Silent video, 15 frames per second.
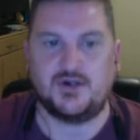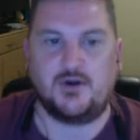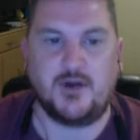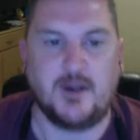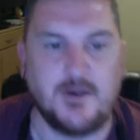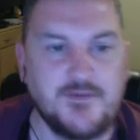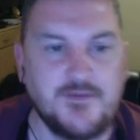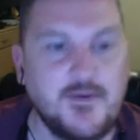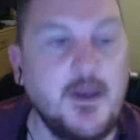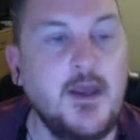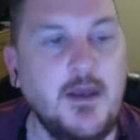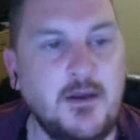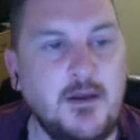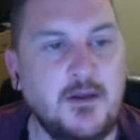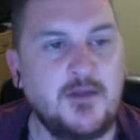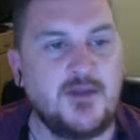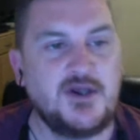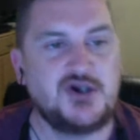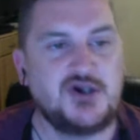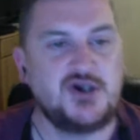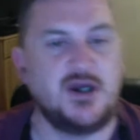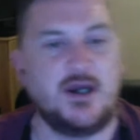sorry guys, this
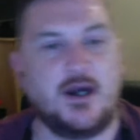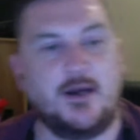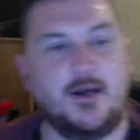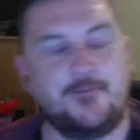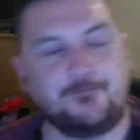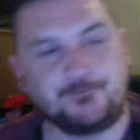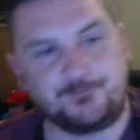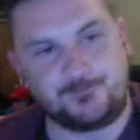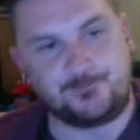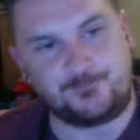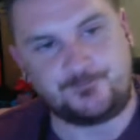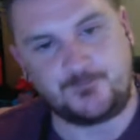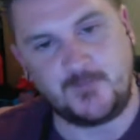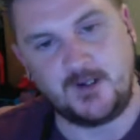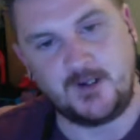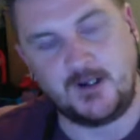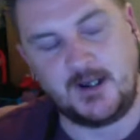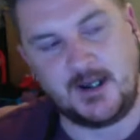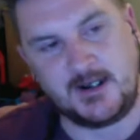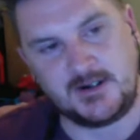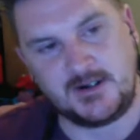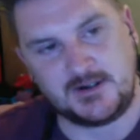year
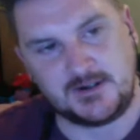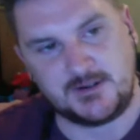is